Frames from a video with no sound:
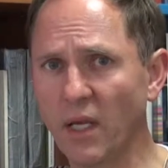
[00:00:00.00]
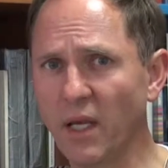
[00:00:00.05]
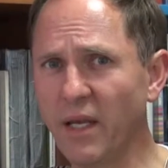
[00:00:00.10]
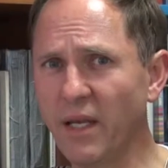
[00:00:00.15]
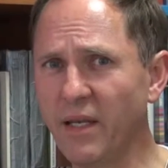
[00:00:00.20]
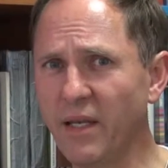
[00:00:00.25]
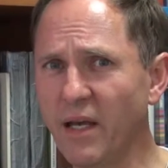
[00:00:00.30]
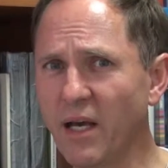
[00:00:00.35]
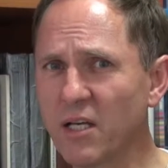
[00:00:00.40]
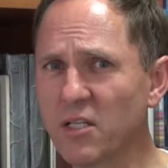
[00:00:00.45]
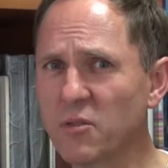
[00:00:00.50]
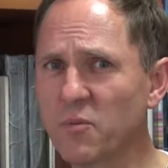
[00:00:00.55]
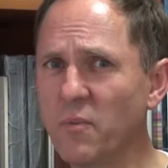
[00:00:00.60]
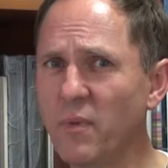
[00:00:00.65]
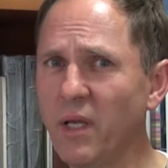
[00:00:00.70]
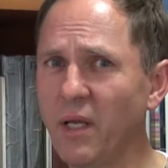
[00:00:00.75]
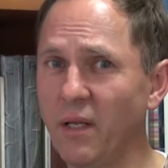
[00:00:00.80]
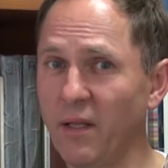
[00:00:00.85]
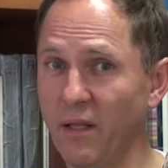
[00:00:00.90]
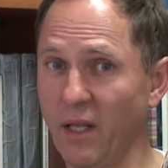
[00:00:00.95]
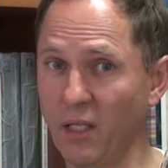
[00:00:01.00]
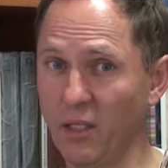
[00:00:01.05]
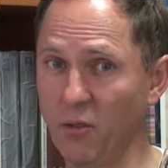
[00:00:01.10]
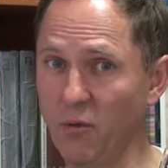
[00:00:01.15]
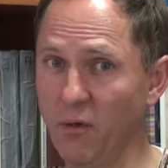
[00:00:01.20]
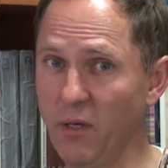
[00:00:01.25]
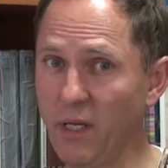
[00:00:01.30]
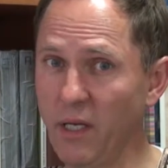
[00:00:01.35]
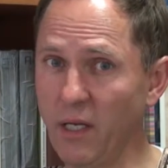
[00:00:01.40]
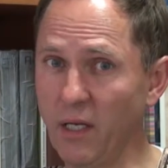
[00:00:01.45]
It does mean that
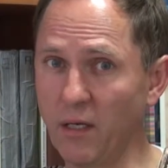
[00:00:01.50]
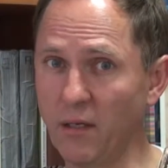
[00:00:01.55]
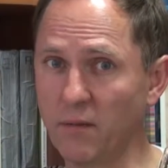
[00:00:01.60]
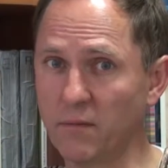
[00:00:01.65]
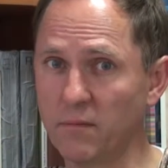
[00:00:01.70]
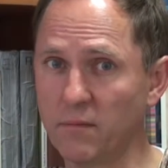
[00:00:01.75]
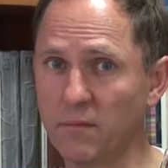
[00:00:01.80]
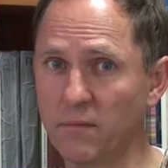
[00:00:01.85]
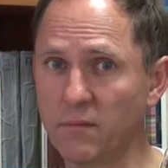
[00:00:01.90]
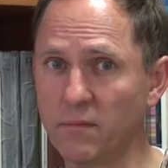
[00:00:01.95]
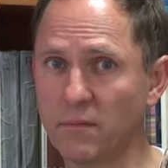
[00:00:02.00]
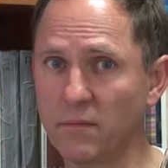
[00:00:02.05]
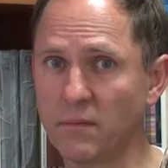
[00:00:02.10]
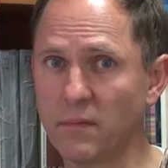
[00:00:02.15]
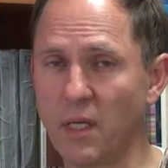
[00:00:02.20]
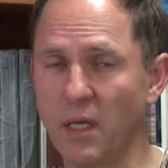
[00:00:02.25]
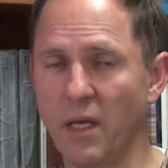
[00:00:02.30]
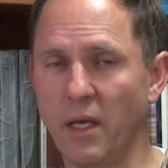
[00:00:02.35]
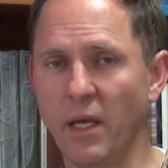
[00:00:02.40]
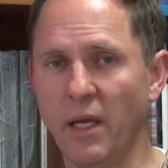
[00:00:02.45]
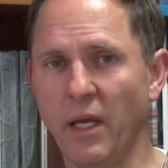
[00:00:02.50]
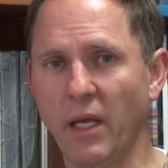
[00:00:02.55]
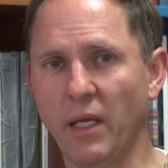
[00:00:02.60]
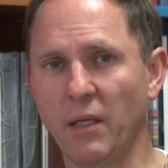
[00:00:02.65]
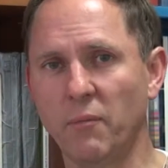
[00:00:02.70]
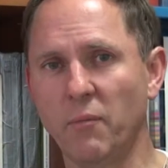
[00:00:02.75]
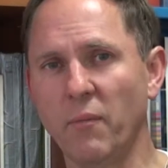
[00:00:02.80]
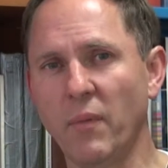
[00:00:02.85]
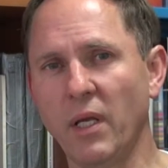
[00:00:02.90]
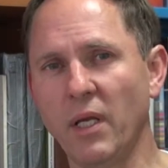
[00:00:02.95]
you lead.
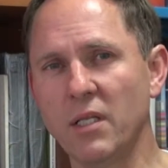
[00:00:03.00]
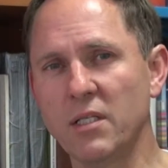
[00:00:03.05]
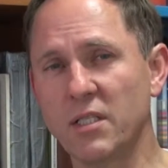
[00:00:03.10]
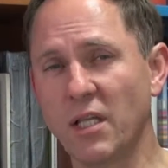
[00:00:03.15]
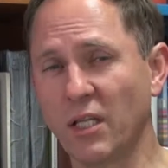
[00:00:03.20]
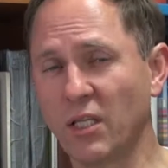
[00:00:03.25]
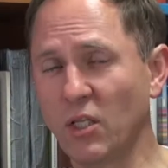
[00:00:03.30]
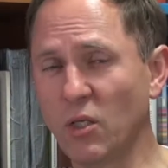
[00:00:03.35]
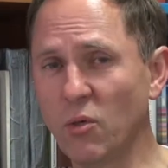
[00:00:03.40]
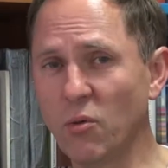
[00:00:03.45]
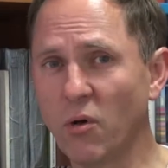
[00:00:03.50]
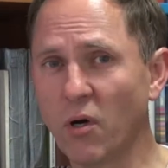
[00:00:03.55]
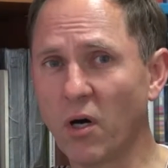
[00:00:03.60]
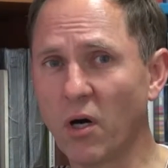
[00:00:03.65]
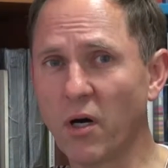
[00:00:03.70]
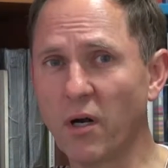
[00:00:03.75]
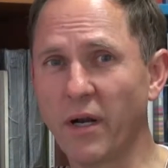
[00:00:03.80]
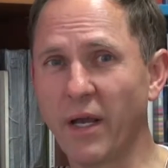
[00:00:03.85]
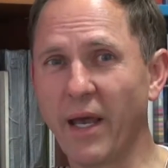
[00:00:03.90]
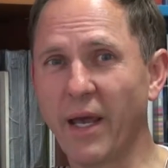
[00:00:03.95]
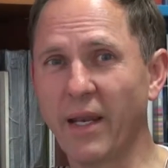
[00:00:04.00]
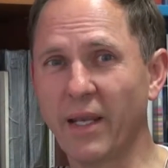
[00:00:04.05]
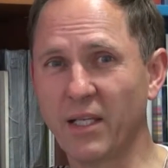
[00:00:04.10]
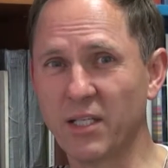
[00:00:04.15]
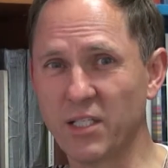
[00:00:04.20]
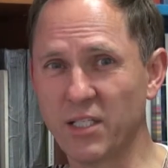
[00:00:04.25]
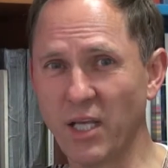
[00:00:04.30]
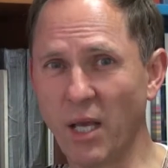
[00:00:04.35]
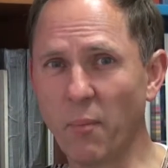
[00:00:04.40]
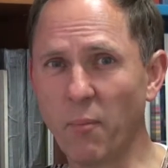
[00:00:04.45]
It means that you are an
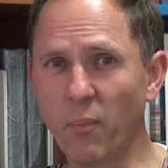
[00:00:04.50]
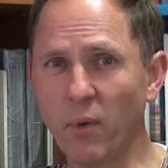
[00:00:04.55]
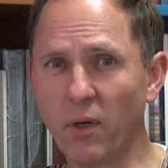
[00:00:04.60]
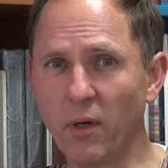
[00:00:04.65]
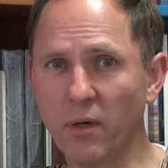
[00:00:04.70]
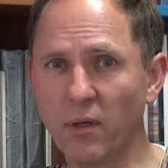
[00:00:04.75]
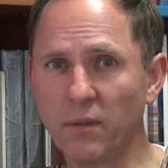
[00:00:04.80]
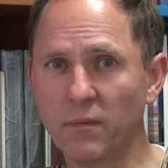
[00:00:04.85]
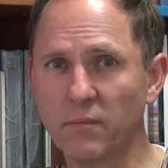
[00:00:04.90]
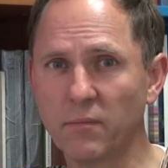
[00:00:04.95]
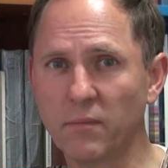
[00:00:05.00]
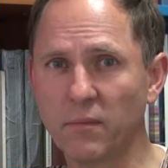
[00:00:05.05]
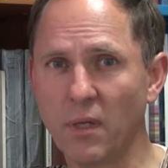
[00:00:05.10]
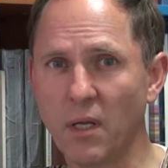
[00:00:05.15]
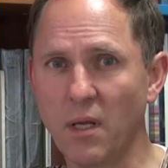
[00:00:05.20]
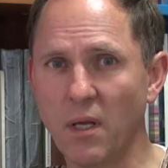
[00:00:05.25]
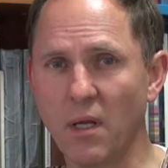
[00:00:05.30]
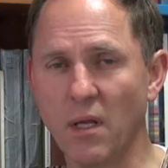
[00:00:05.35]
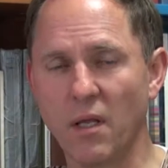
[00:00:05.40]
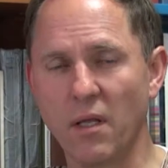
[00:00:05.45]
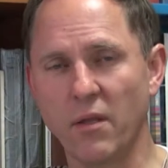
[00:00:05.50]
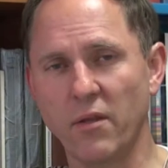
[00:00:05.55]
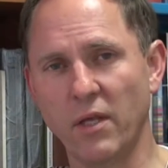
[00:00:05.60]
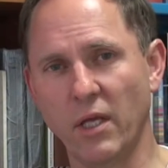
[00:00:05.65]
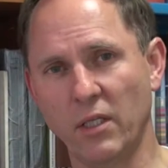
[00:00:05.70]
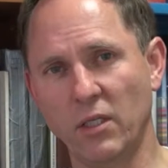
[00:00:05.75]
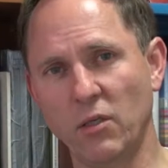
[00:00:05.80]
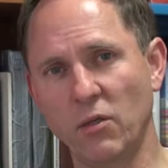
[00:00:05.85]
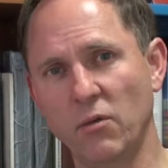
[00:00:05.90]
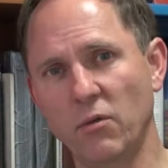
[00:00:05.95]
exemplar,
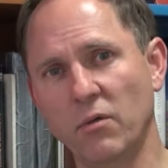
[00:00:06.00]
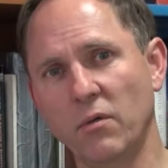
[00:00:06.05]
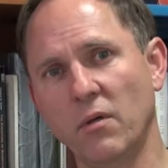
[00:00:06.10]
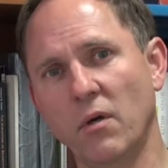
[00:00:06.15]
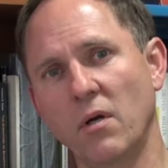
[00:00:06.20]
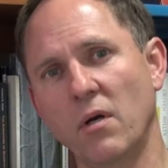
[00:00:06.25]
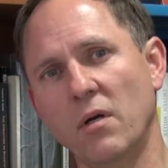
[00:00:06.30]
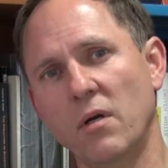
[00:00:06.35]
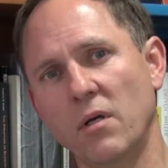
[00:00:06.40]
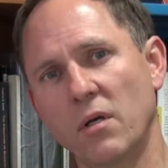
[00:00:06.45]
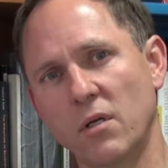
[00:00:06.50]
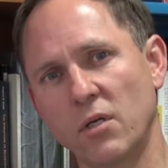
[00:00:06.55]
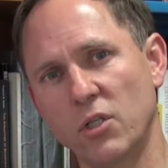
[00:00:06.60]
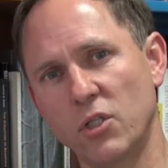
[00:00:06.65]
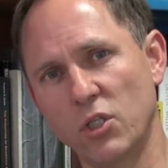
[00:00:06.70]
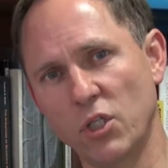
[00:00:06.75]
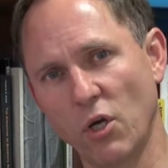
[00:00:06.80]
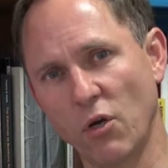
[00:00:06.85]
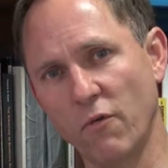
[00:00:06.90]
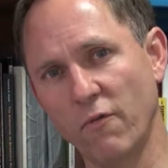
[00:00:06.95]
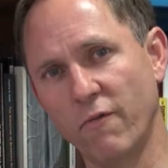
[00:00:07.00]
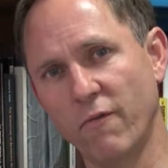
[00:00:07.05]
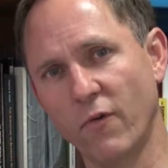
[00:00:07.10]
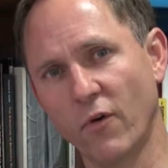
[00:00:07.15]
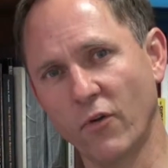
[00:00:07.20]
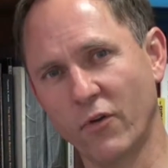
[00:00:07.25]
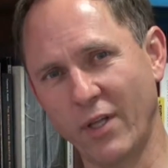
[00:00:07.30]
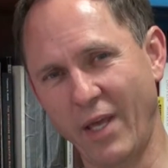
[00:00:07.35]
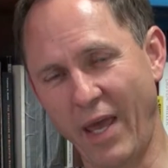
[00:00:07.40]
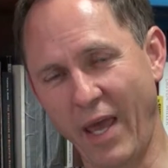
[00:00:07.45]
that you show
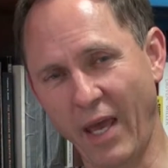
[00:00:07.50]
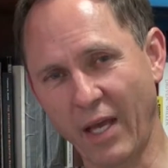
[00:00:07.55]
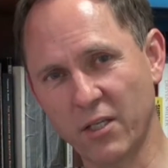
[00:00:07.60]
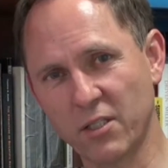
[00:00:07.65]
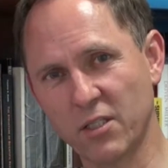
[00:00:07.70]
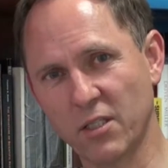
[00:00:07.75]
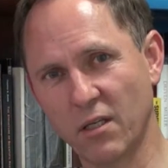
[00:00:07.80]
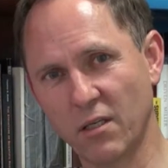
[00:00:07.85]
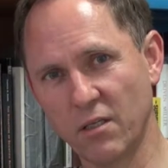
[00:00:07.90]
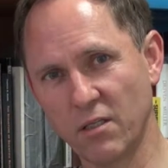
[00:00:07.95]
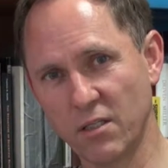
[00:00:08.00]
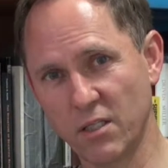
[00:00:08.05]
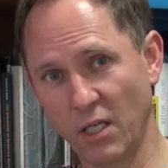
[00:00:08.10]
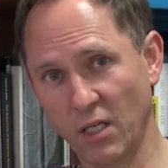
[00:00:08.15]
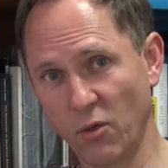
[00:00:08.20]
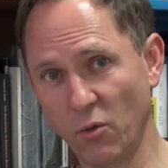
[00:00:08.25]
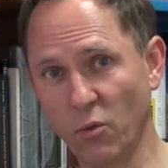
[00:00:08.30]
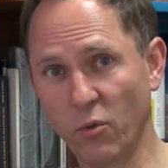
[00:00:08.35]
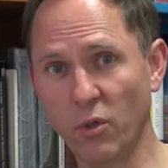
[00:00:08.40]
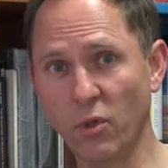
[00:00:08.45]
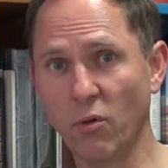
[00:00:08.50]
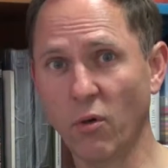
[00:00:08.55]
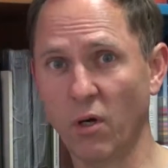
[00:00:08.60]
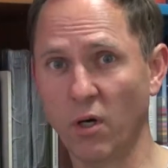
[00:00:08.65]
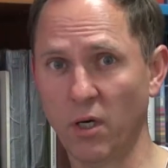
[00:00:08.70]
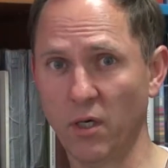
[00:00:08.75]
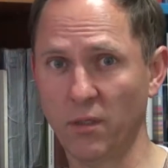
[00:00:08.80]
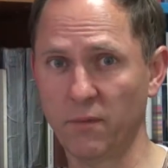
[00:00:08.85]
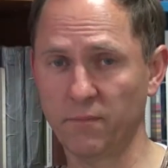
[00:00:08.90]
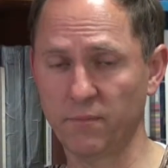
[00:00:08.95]
forth excellence in who you
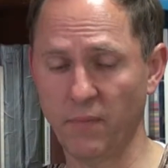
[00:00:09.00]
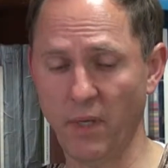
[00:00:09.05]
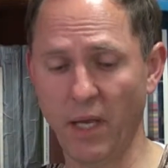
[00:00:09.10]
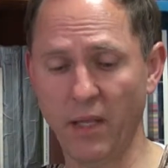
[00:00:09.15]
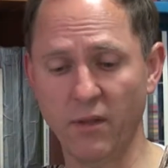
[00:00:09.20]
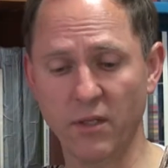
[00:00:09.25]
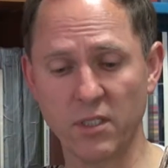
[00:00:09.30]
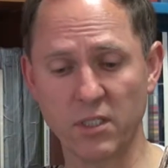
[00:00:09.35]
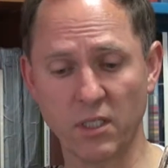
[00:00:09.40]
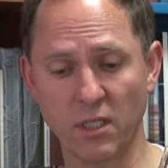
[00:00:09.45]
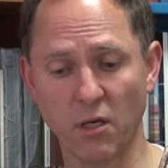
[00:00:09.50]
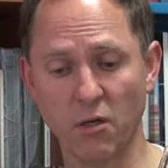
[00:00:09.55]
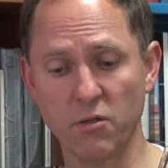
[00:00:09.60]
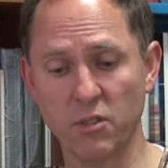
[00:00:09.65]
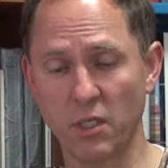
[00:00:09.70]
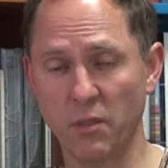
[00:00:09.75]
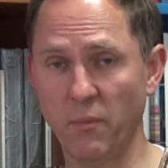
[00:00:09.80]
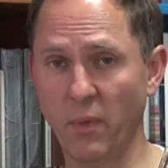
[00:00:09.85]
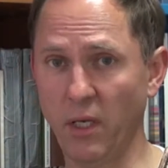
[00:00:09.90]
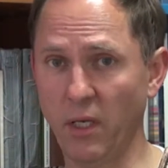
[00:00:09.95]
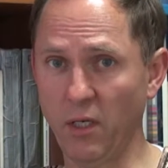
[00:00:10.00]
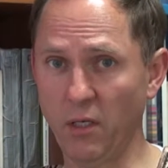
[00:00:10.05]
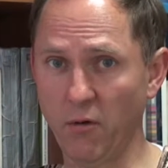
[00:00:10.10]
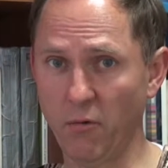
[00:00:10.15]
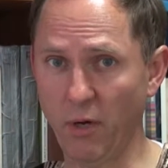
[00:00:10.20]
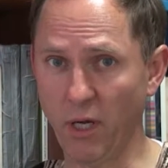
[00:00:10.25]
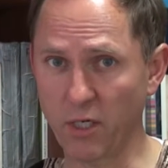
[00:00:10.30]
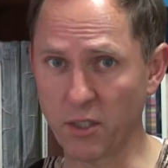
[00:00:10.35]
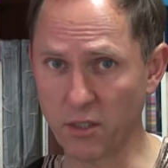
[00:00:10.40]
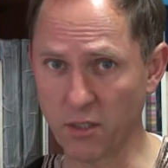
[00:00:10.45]
are. And this goes in many
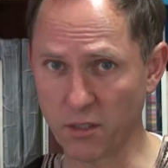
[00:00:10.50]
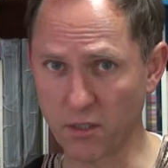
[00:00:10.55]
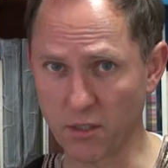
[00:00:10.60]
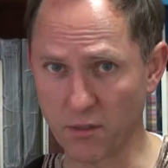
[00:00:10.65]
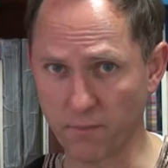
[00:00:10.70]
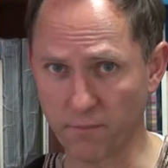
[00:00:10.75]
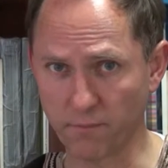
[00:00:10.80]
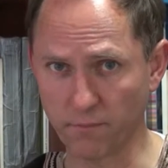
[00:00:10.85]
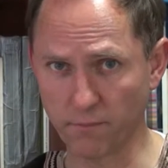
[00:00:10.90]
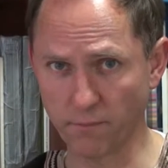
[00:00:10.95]
directions.